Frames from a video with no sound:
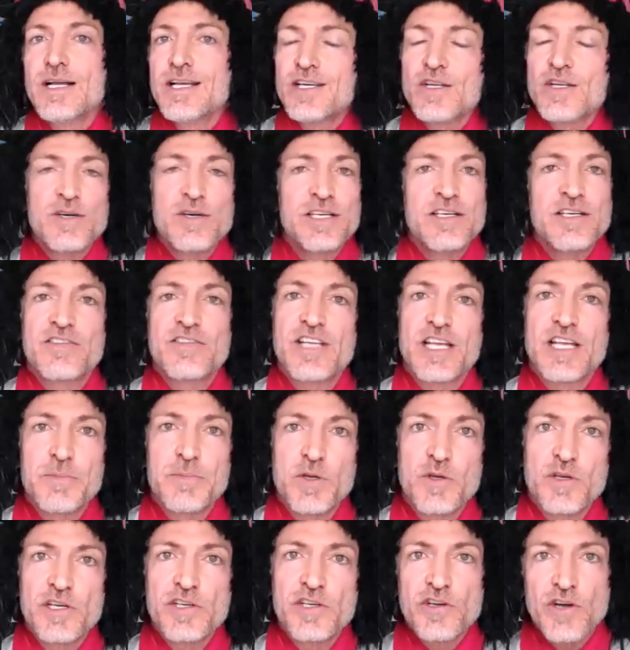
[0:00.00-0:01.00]
you don't need to stay
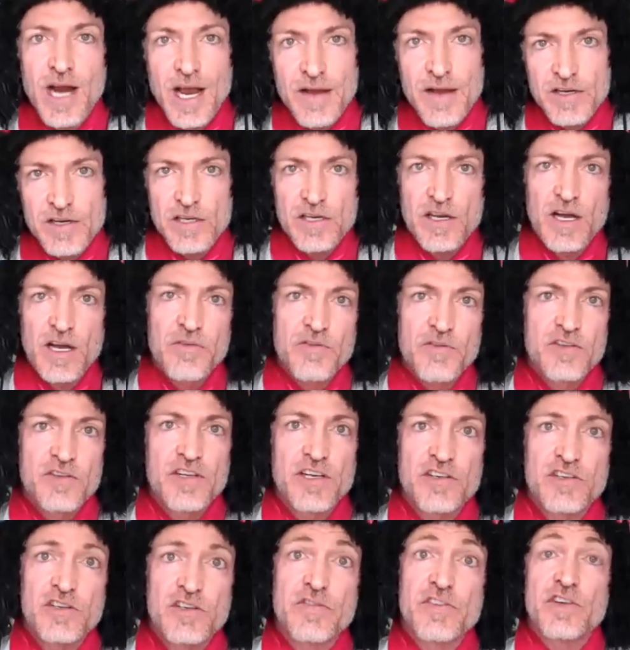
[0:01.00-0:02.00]
muted. You're having a
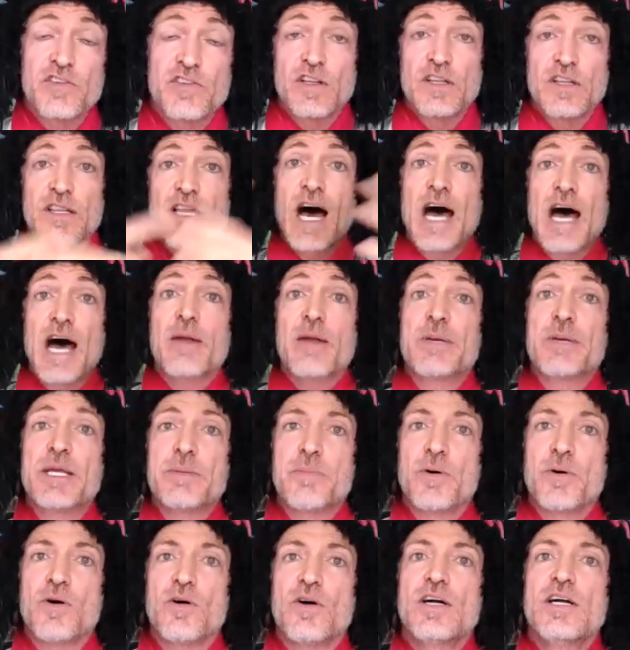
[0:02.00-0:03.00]
conversation. If there's a lot of
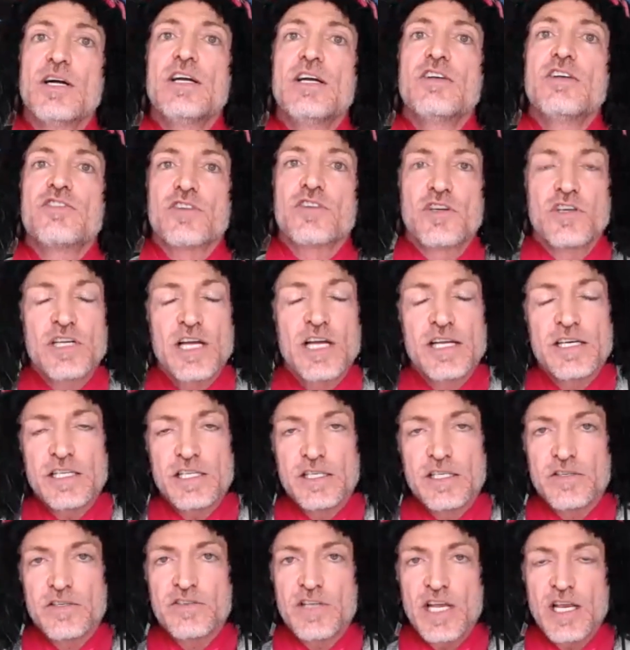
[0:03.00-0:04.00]
people, it's a good
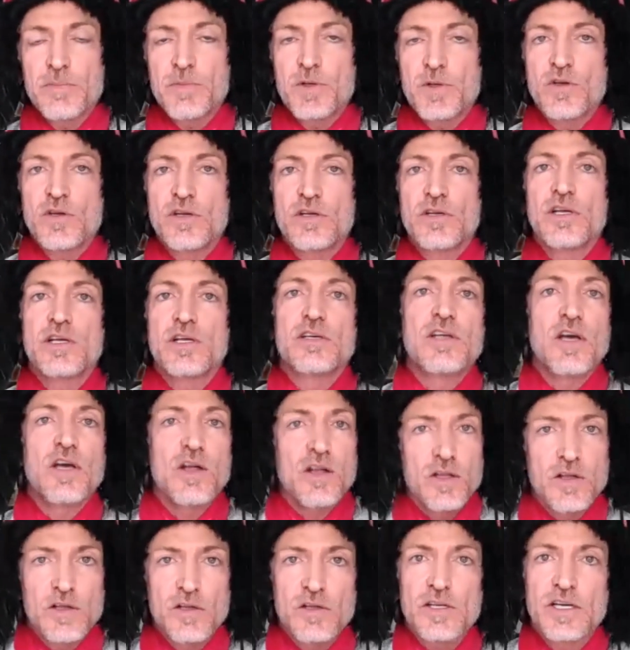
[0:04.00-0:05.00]
idea to stay muted
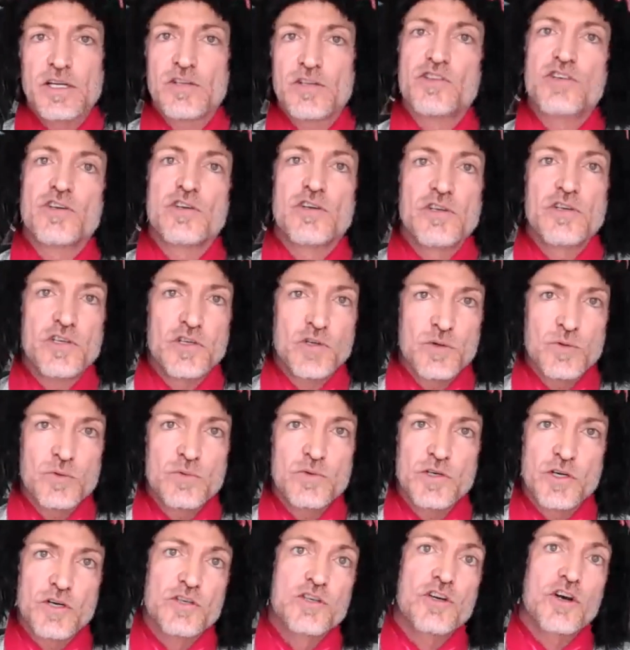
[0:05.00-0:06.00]
until it's you
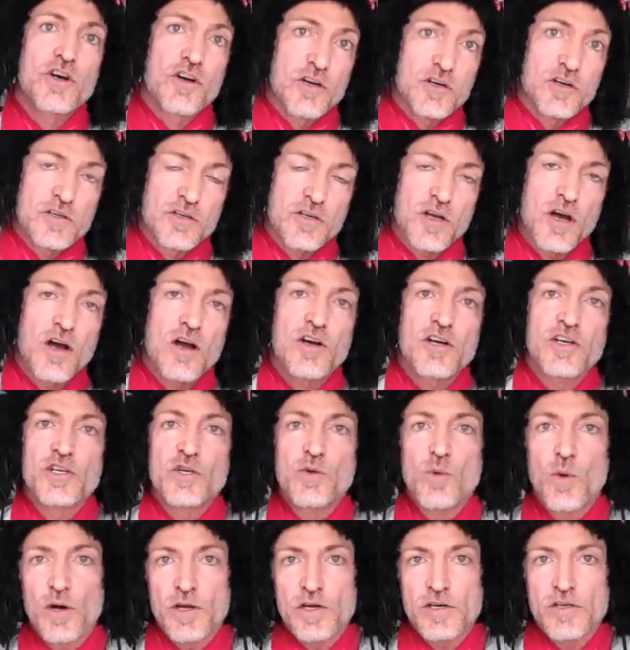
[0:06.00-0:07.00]
your turn to talk or
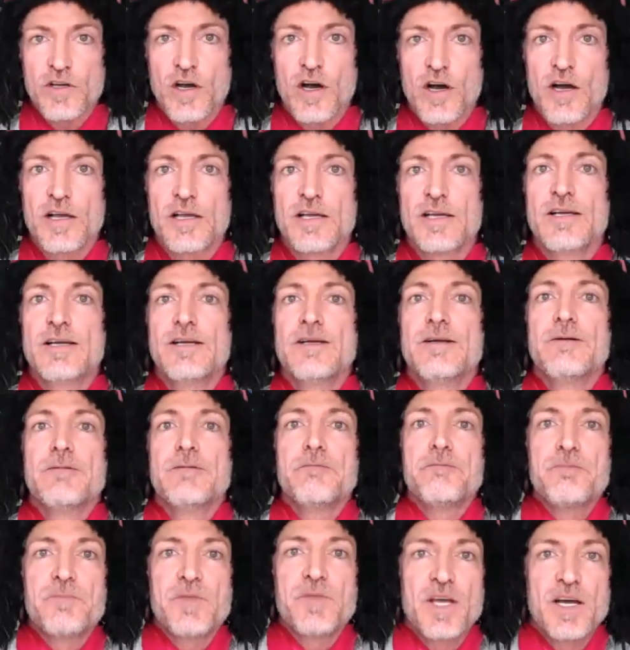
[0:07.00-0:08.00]
you want to talk
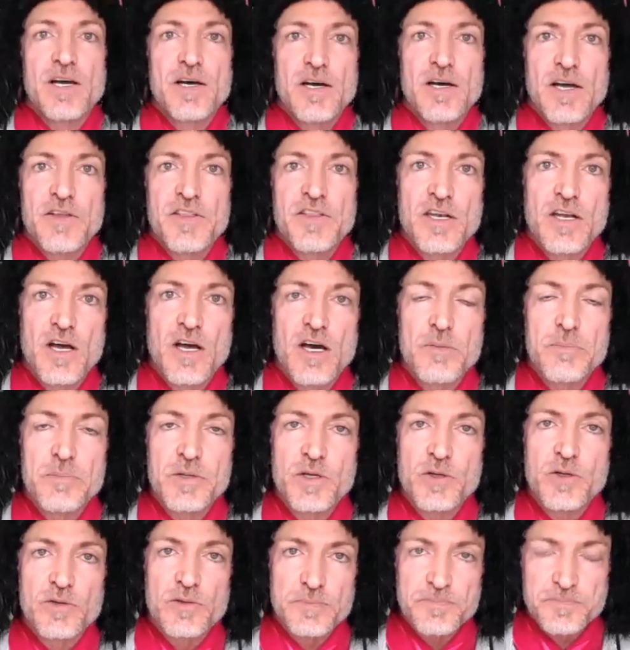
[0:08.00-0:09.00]
uh, and then
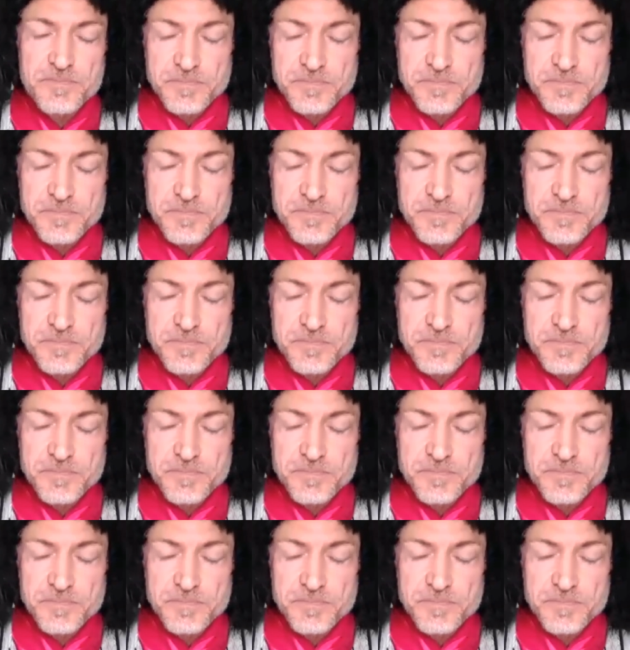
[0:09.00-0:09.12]
unmute.